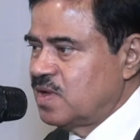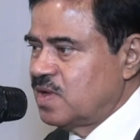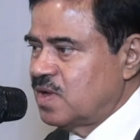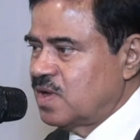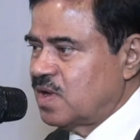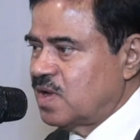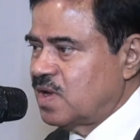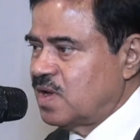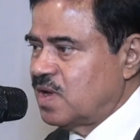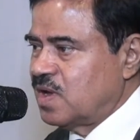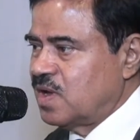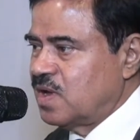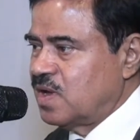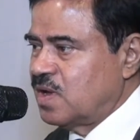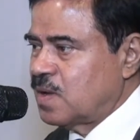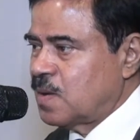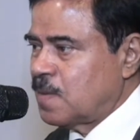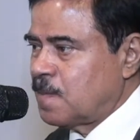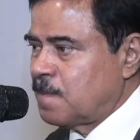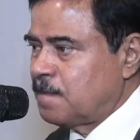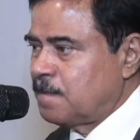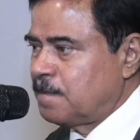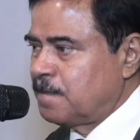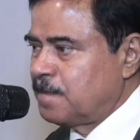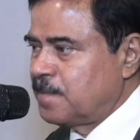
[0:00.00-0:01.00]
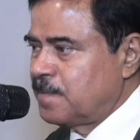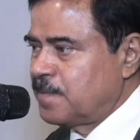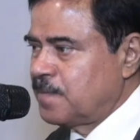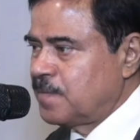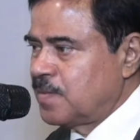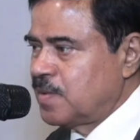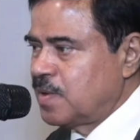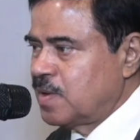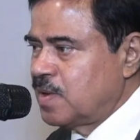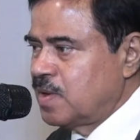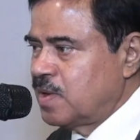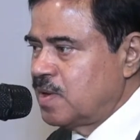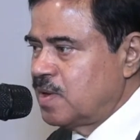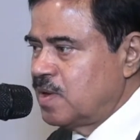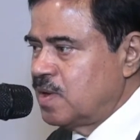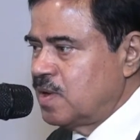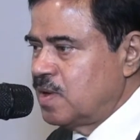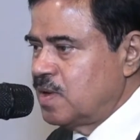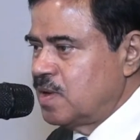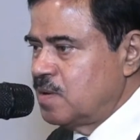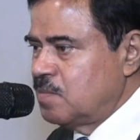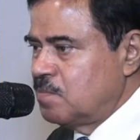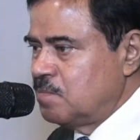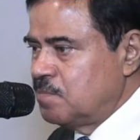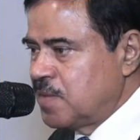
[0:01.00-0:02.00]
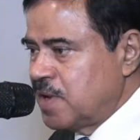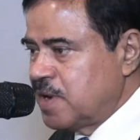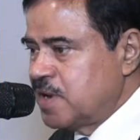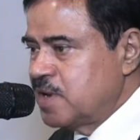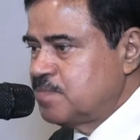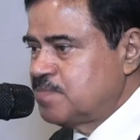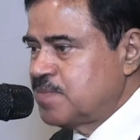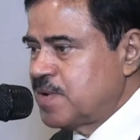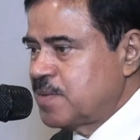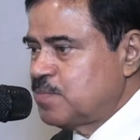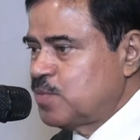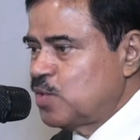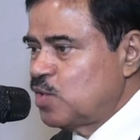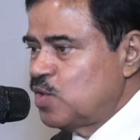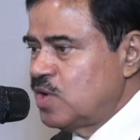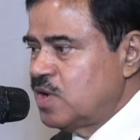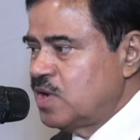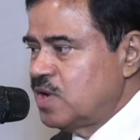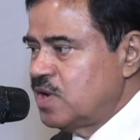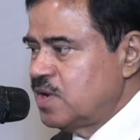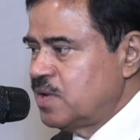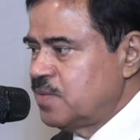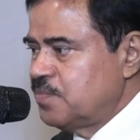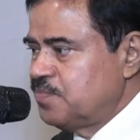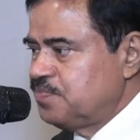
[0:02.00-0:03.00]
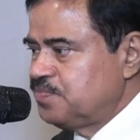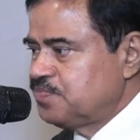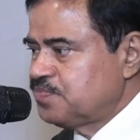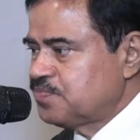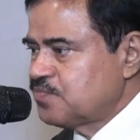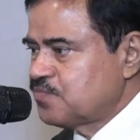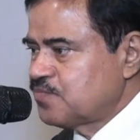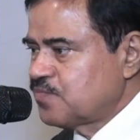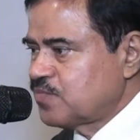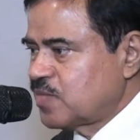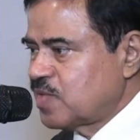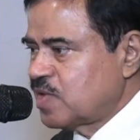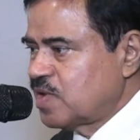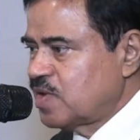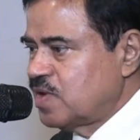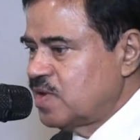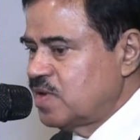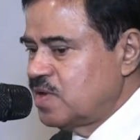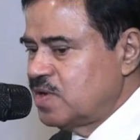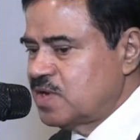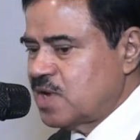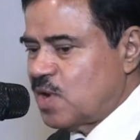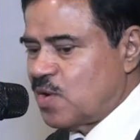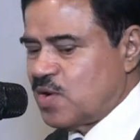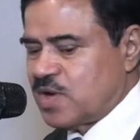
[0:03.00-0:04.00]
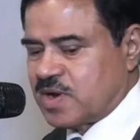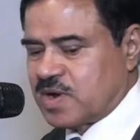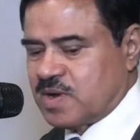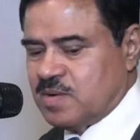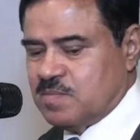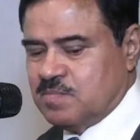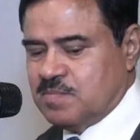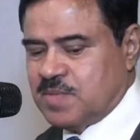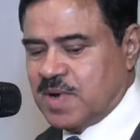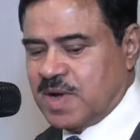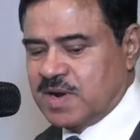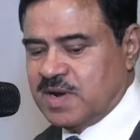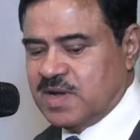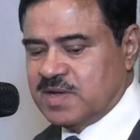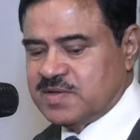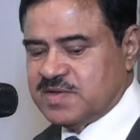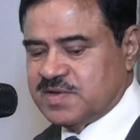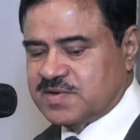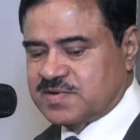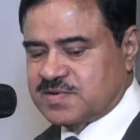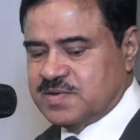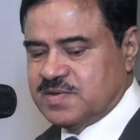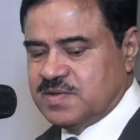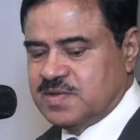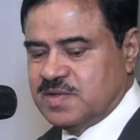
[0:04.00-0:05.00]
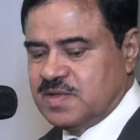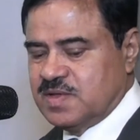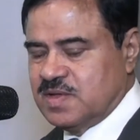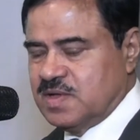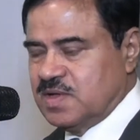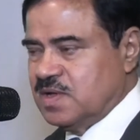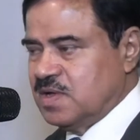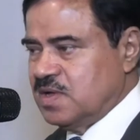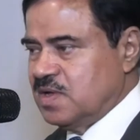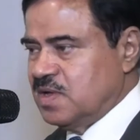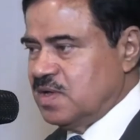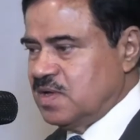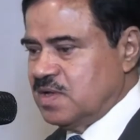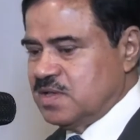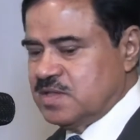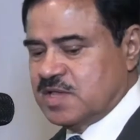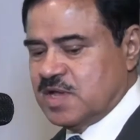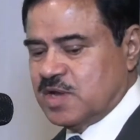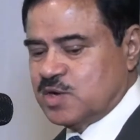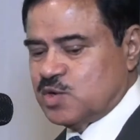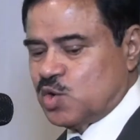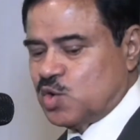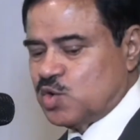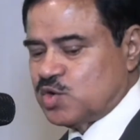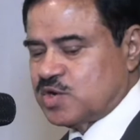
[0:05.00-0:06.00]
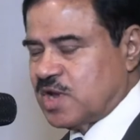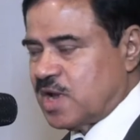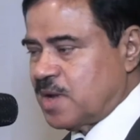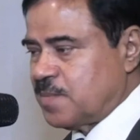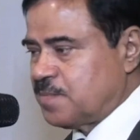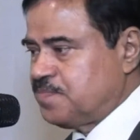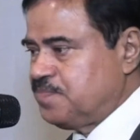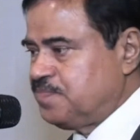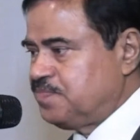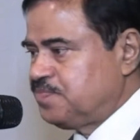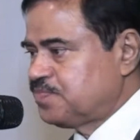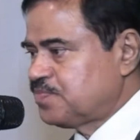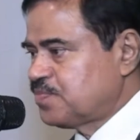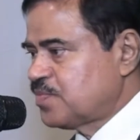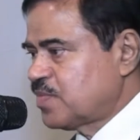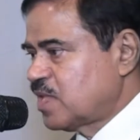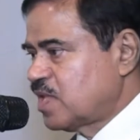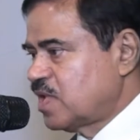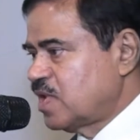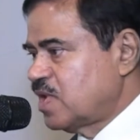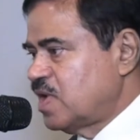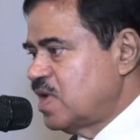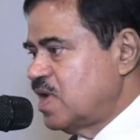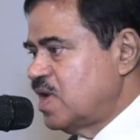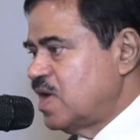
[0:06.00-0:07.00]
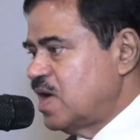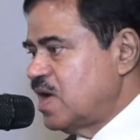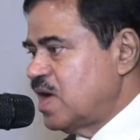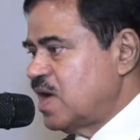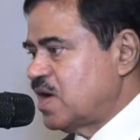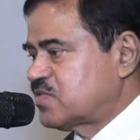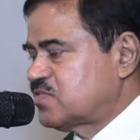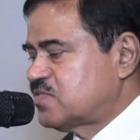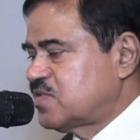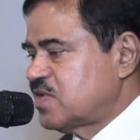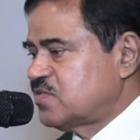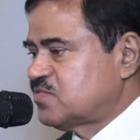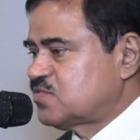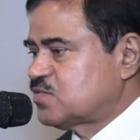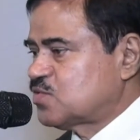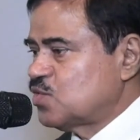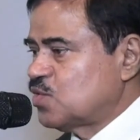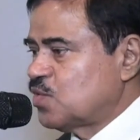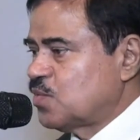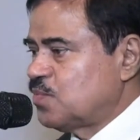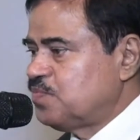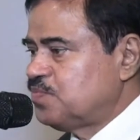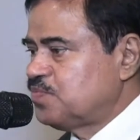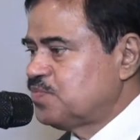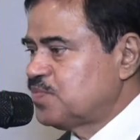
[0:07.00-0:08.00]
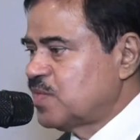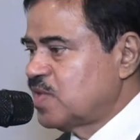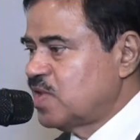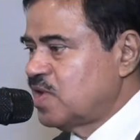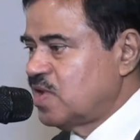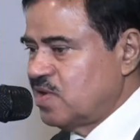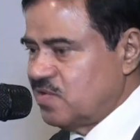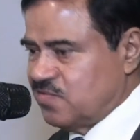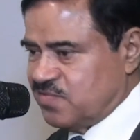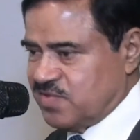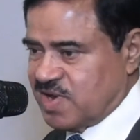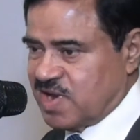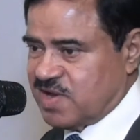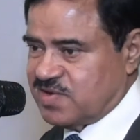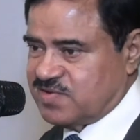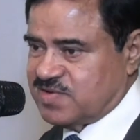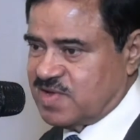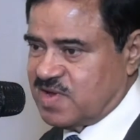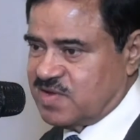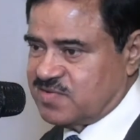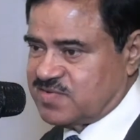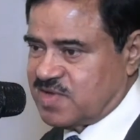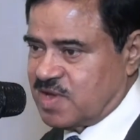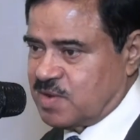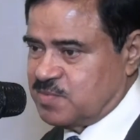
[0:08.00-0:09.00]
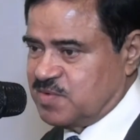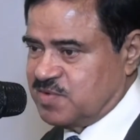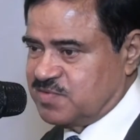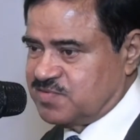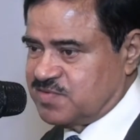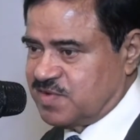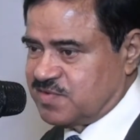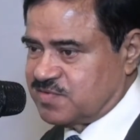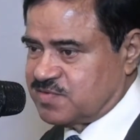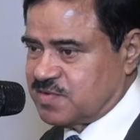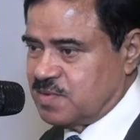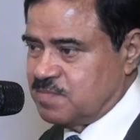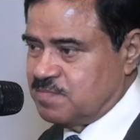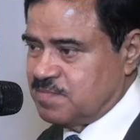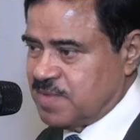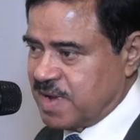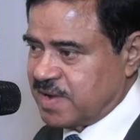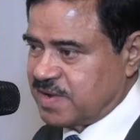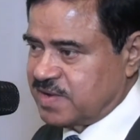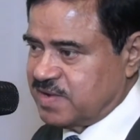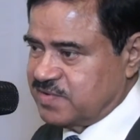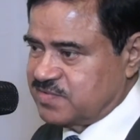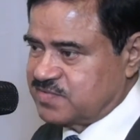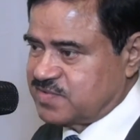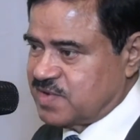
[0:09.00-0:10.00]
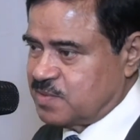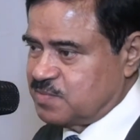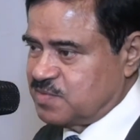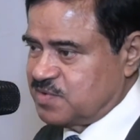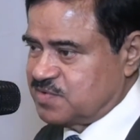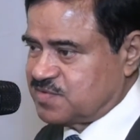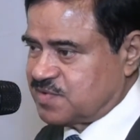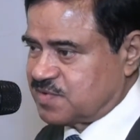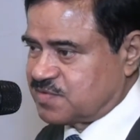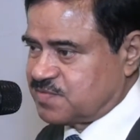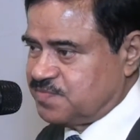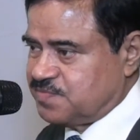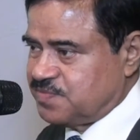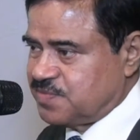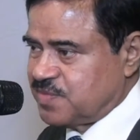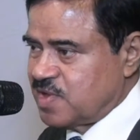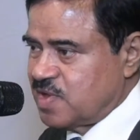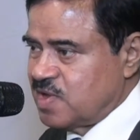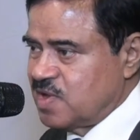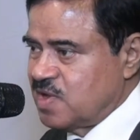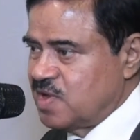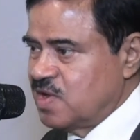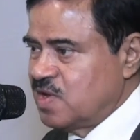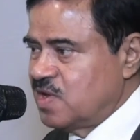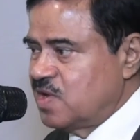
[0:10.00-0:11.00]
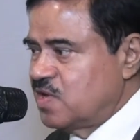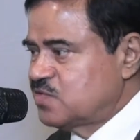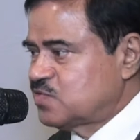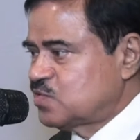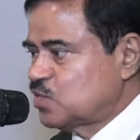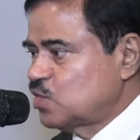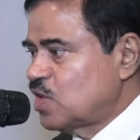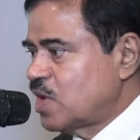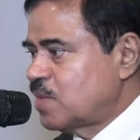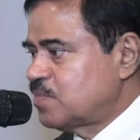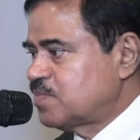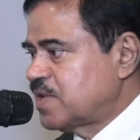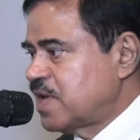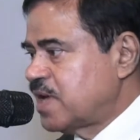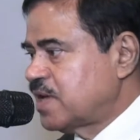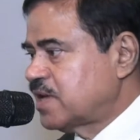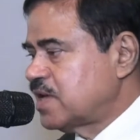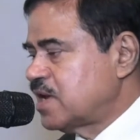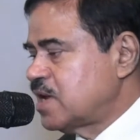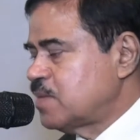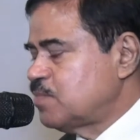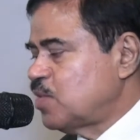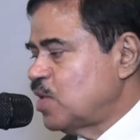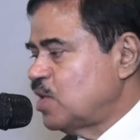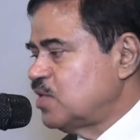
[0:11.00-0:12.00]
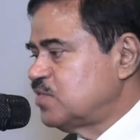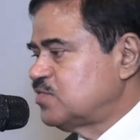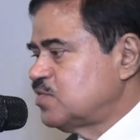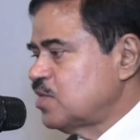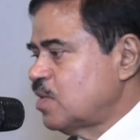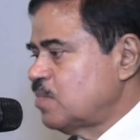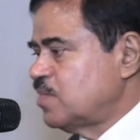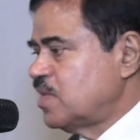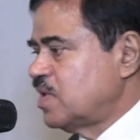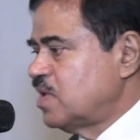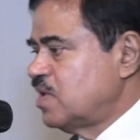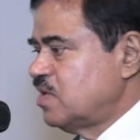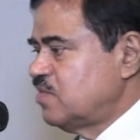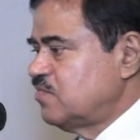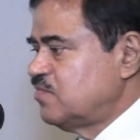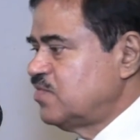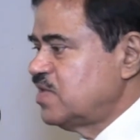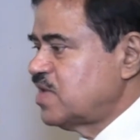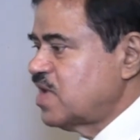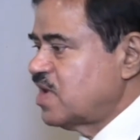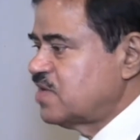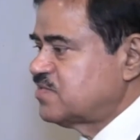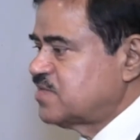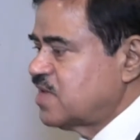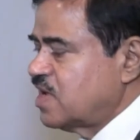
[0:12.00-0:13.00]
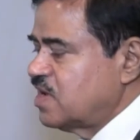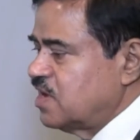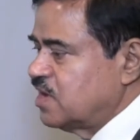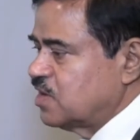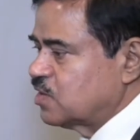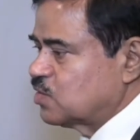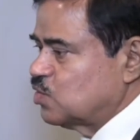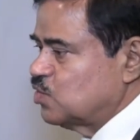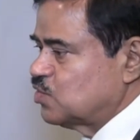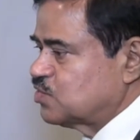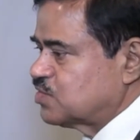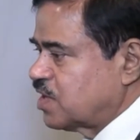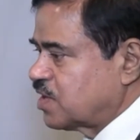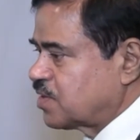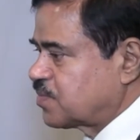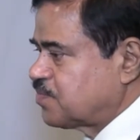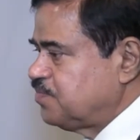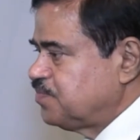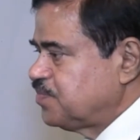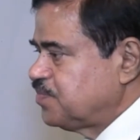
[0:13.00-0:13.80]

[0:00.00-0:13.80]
uh, many people in our Bangladesh, they don't have access to financial services, banking services. So we have taken a policy of financial inclusion